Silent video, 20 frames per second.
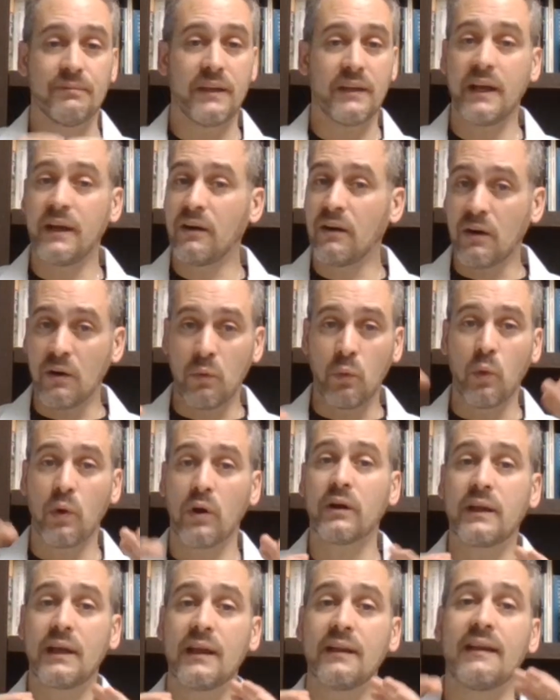They are
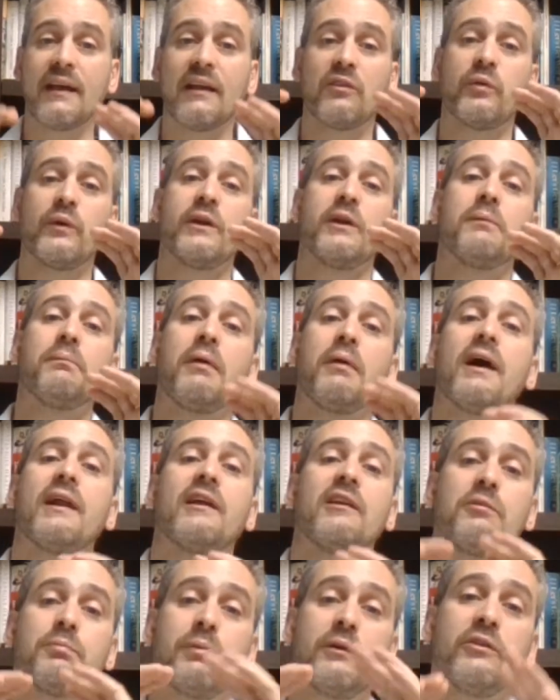working. That's what your body
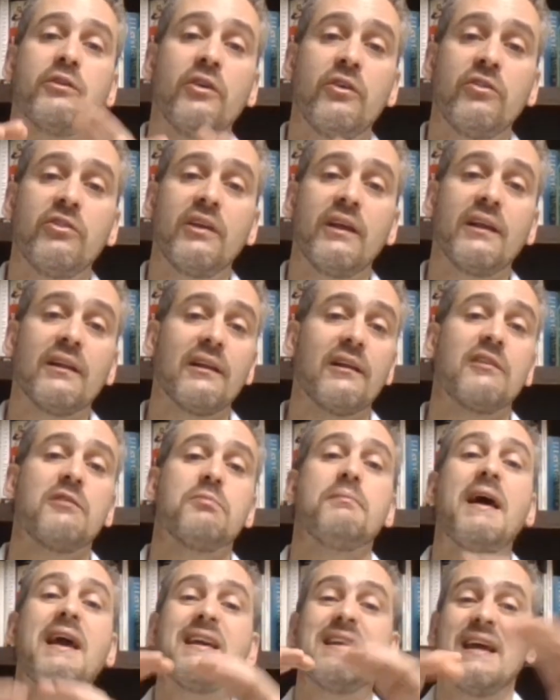is producing. Let's
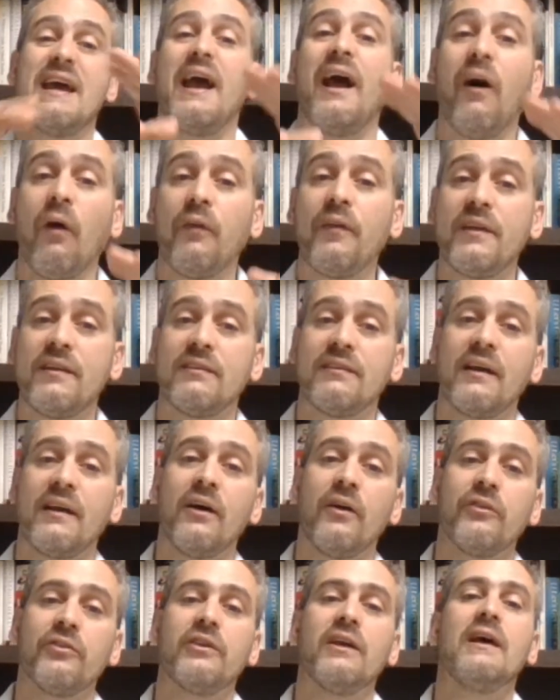make healthy
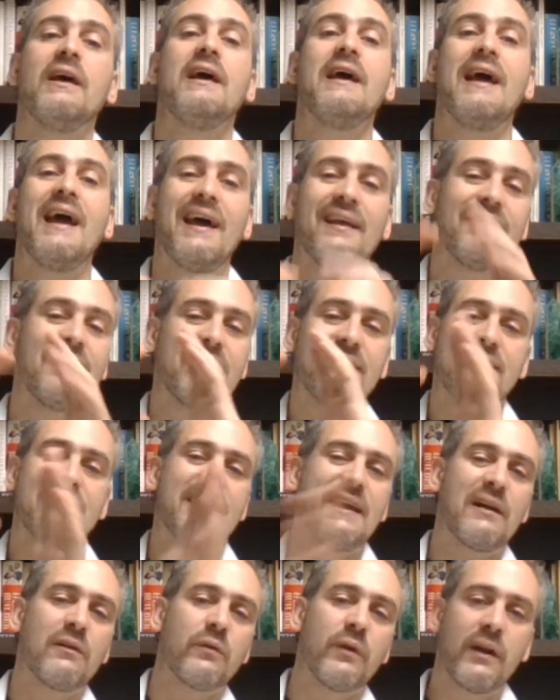cells and let's
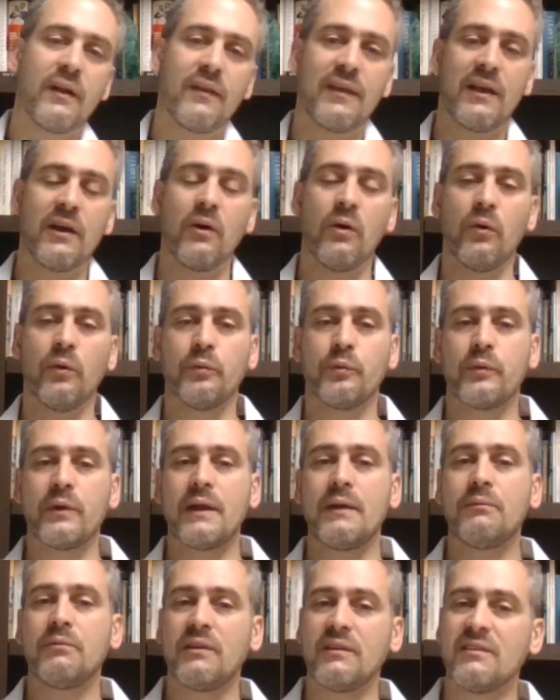get rid of the old.
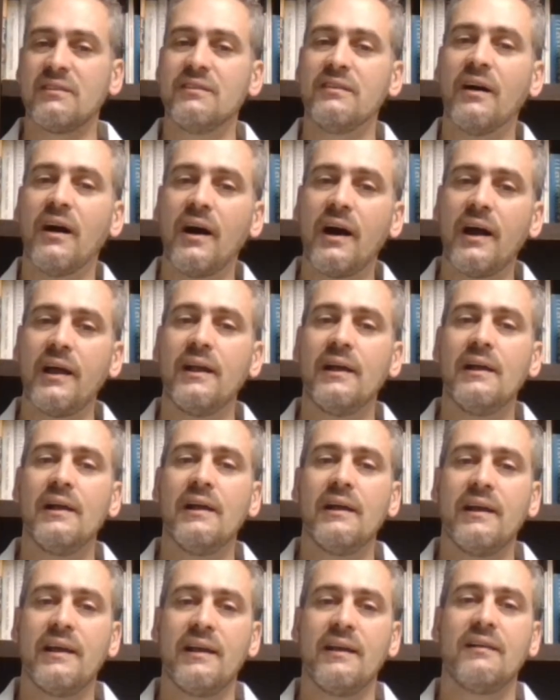Reams is not,
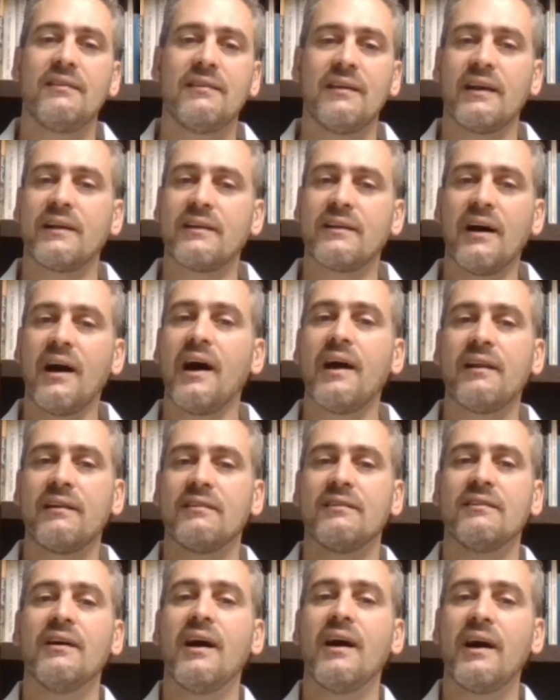he said, God
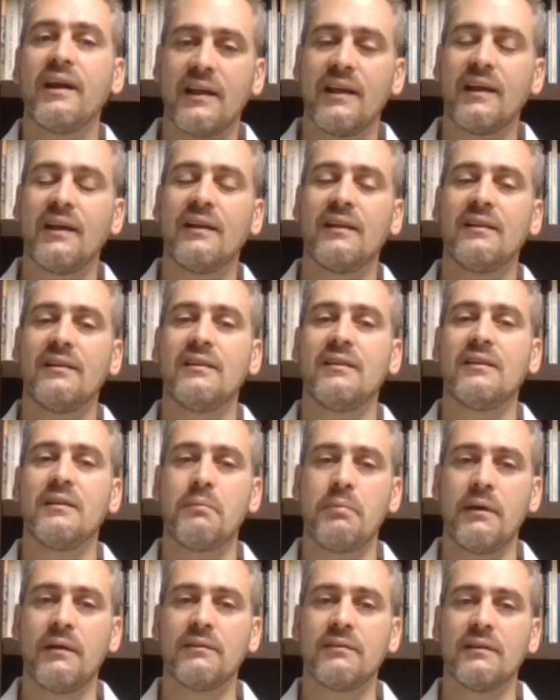is not in the
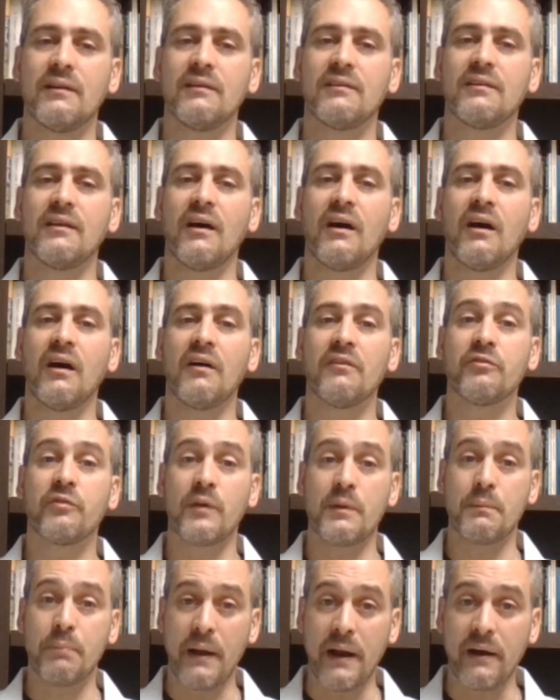business of
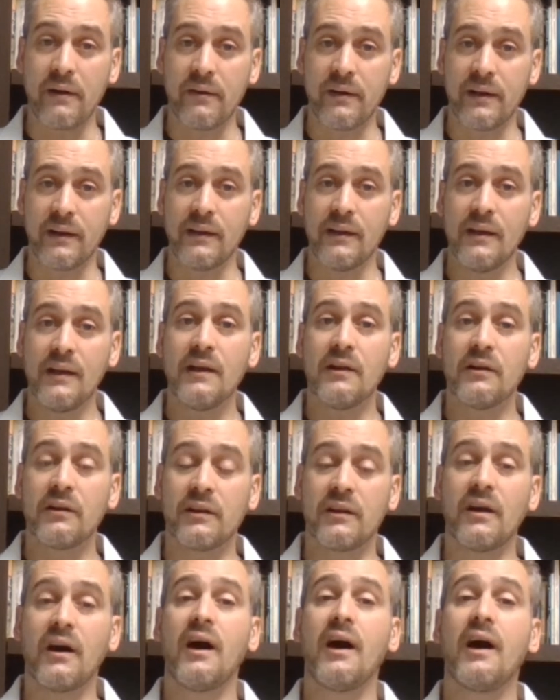repairing.
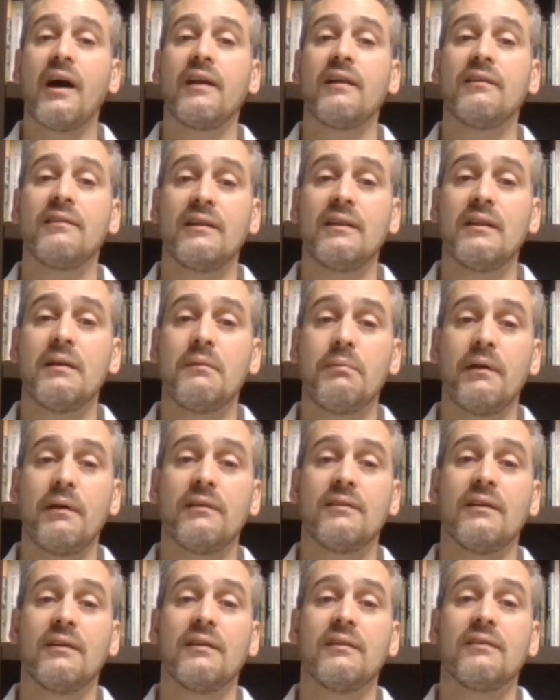God is in the
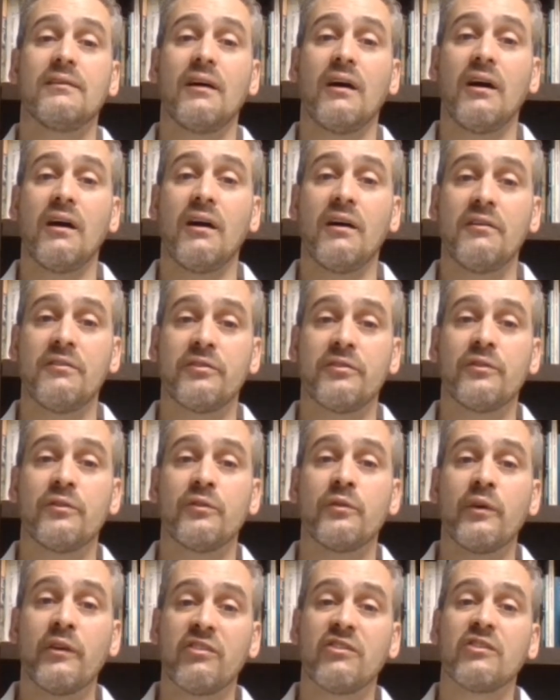business of
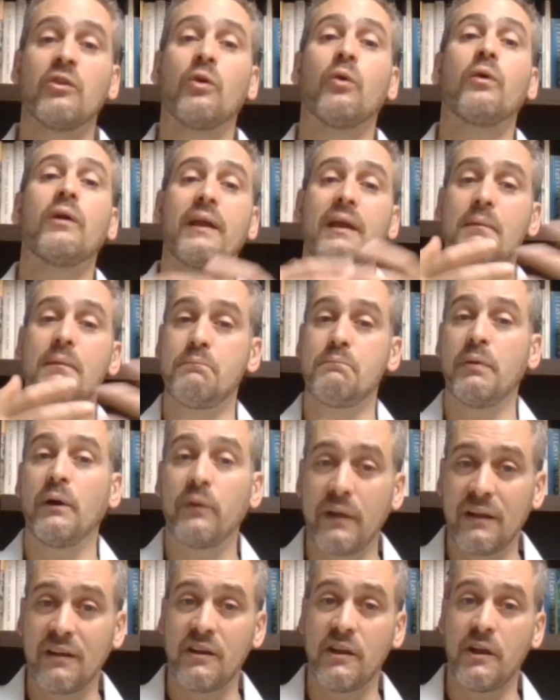restoring and
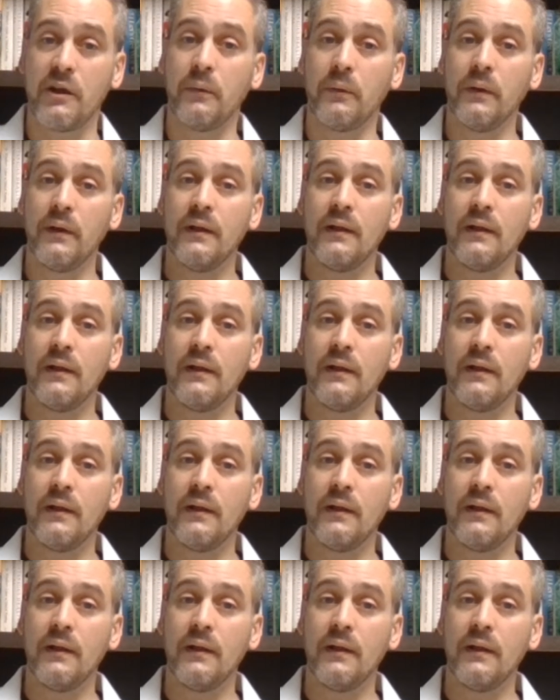building new.